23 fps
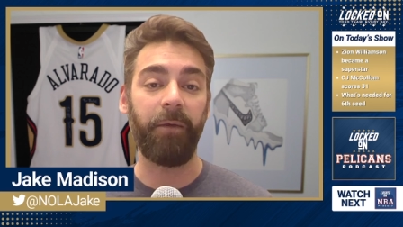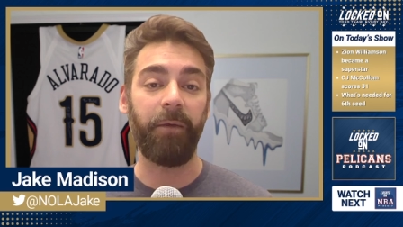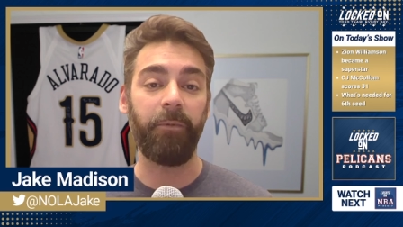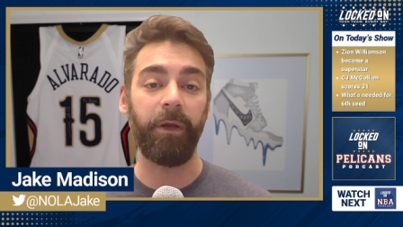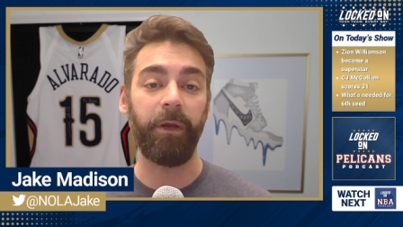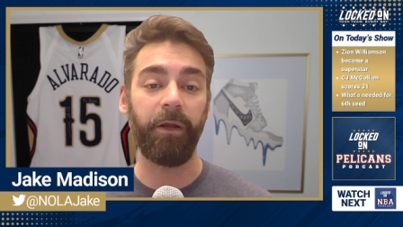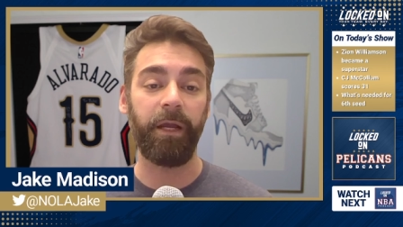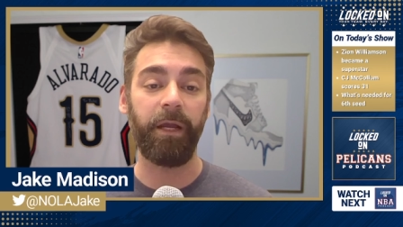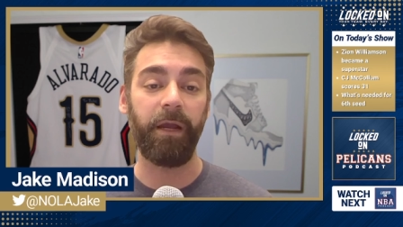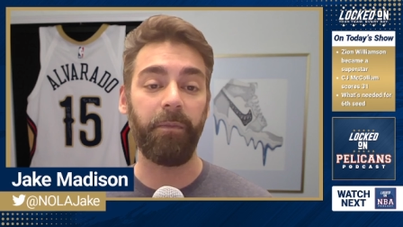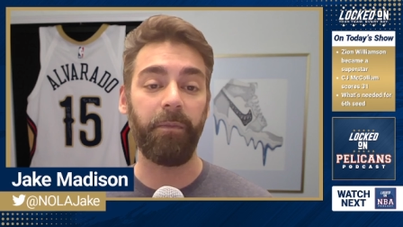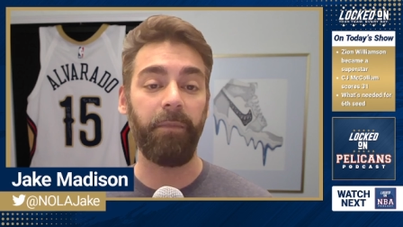We
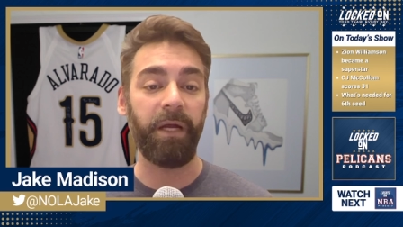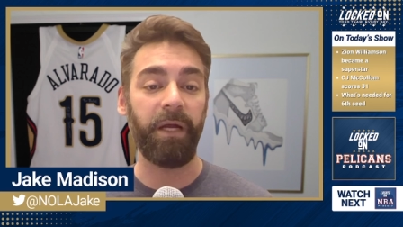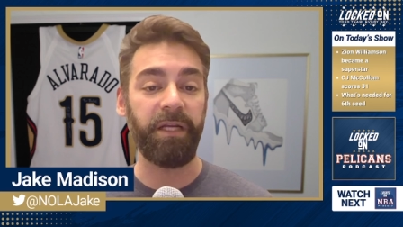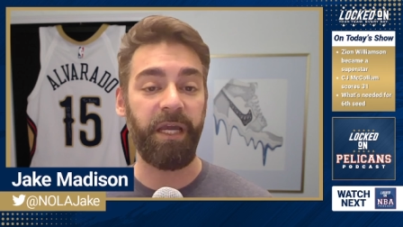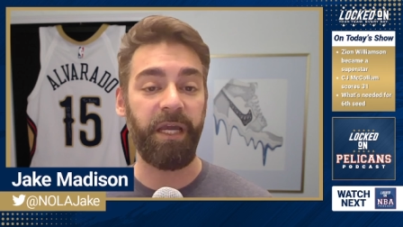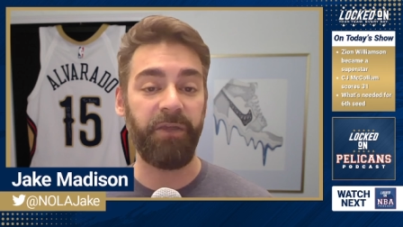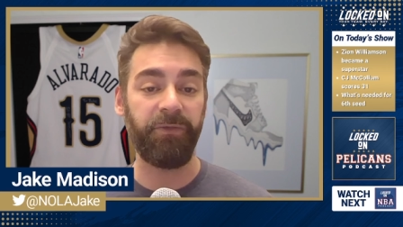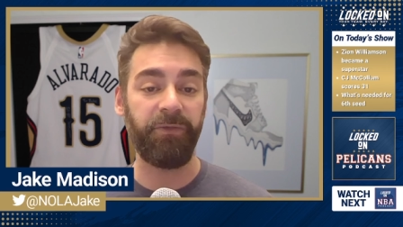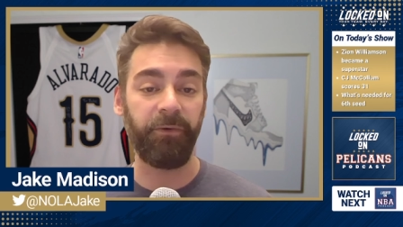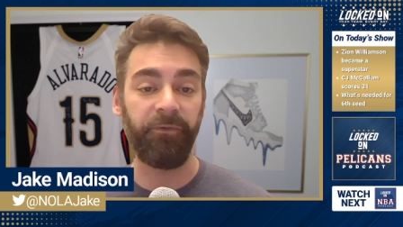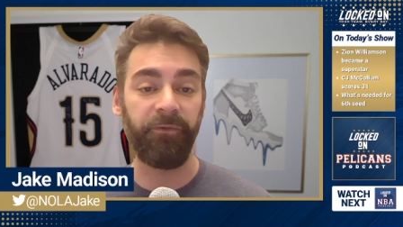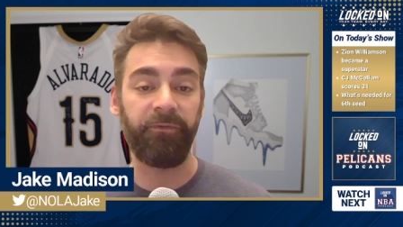are here
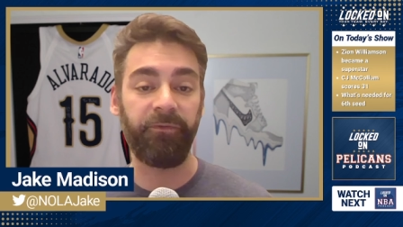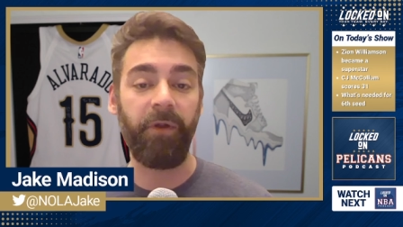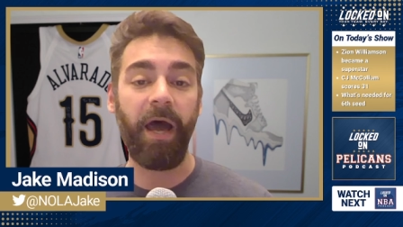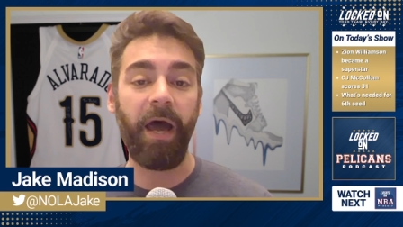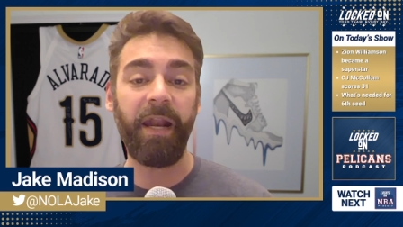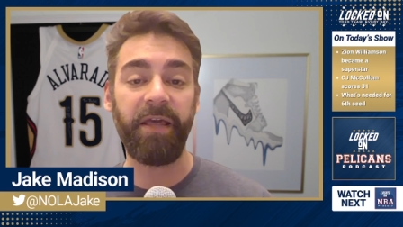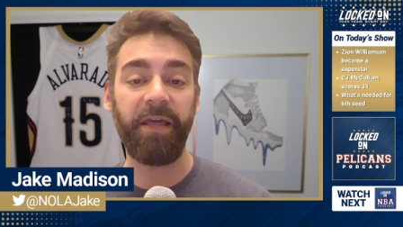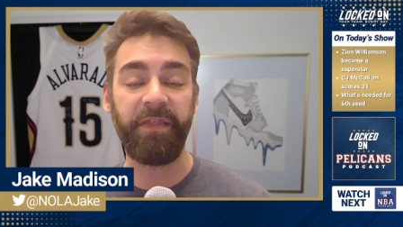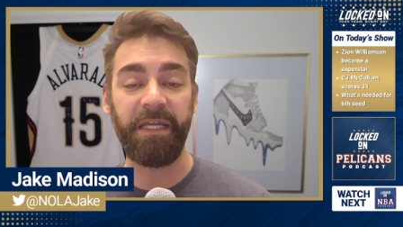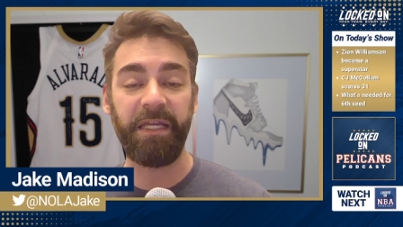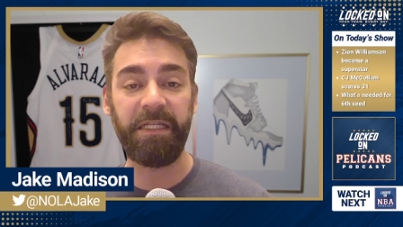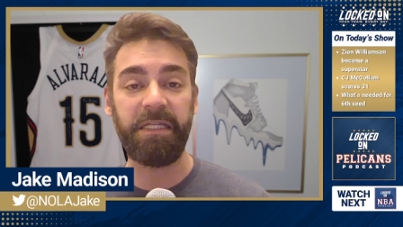Monday through
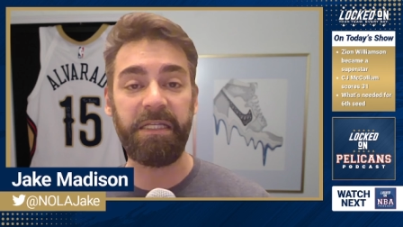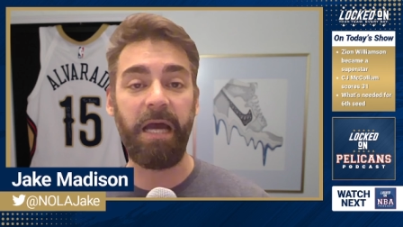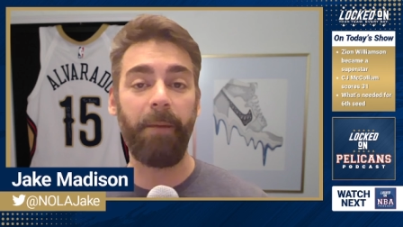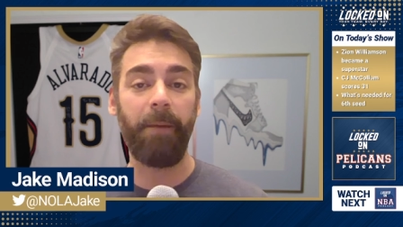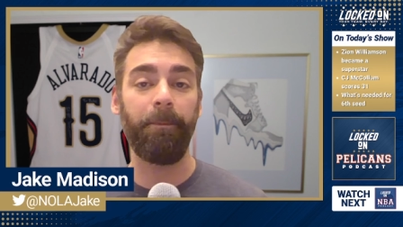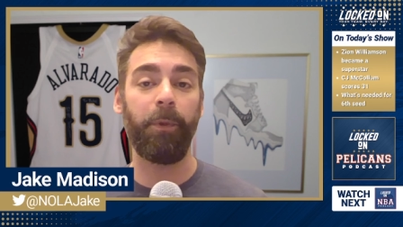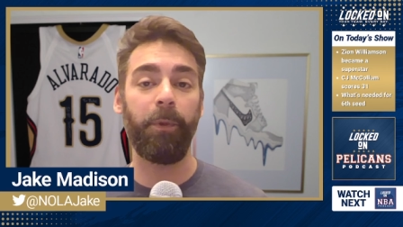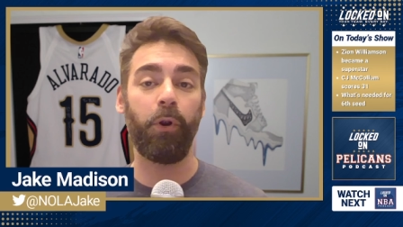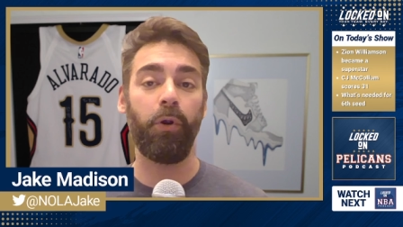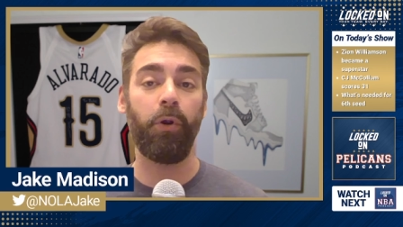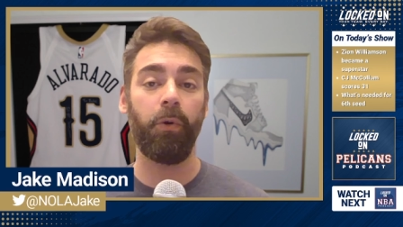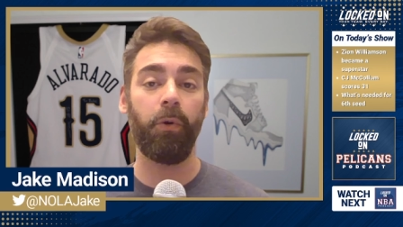Friday, the
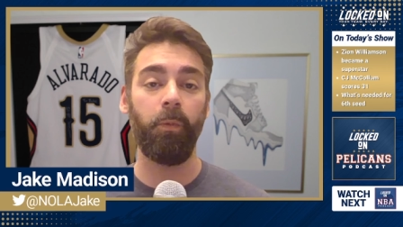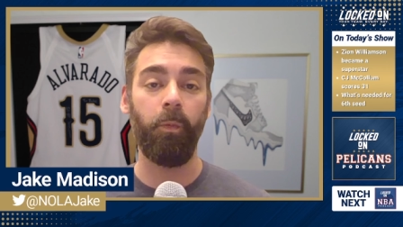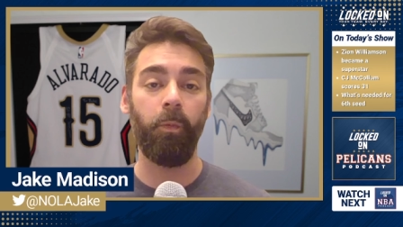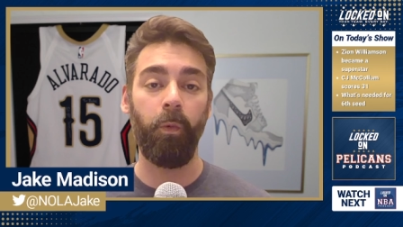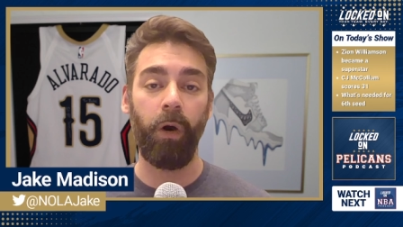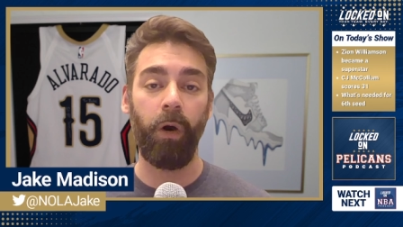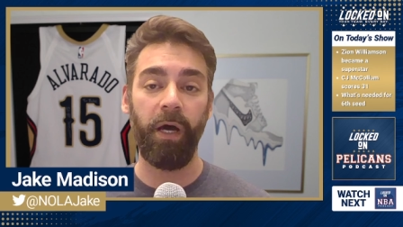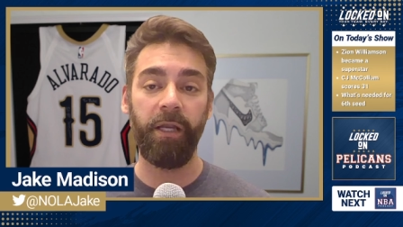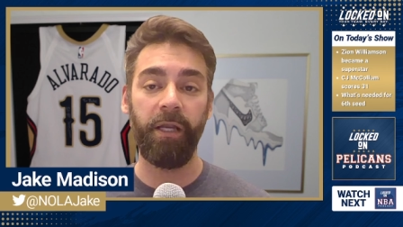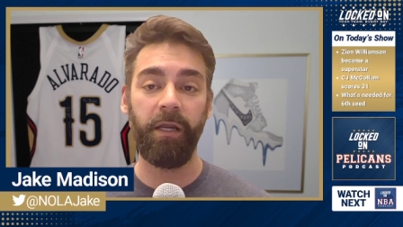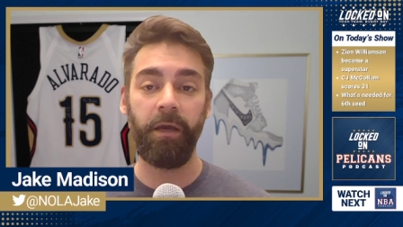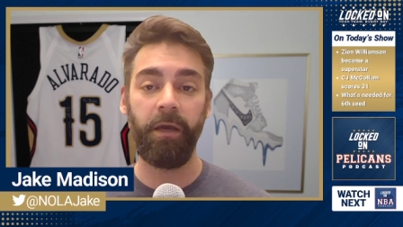number
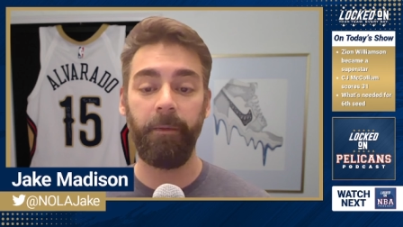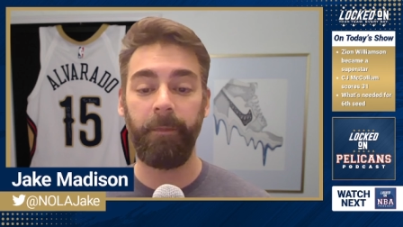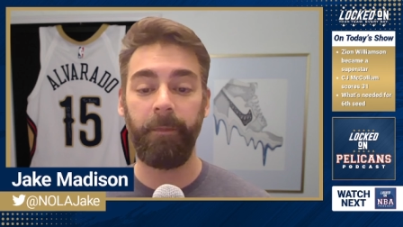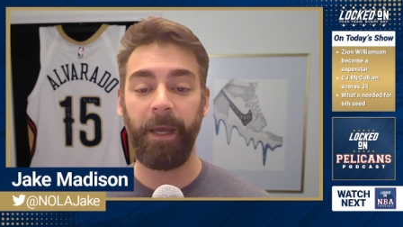one